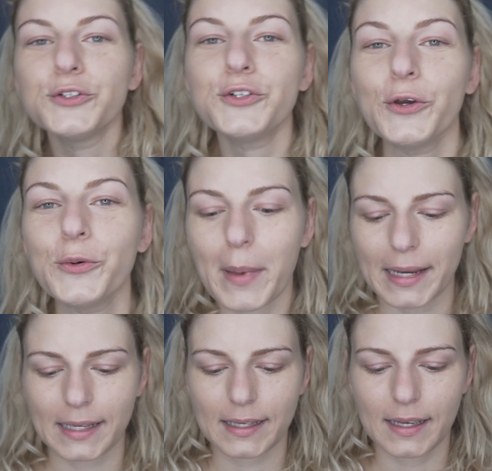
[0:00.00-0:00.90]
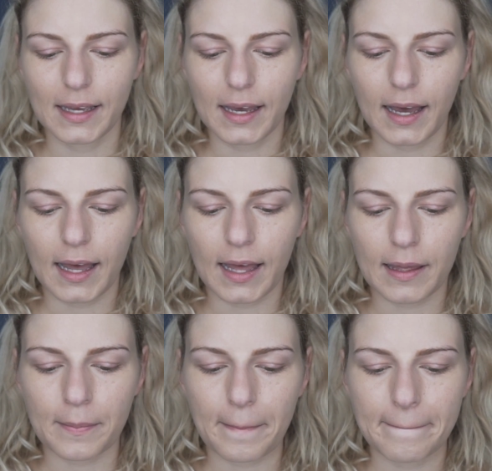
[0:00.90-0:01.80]
too many,
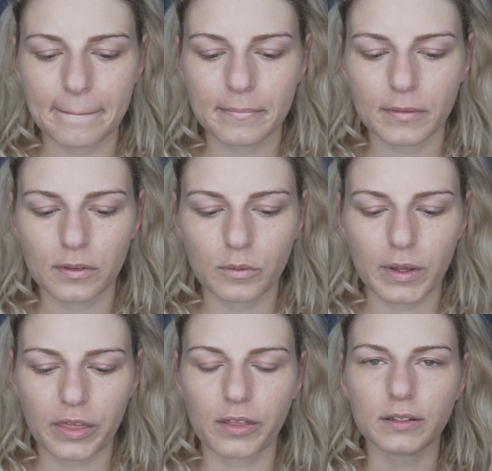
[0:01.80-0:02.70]
with the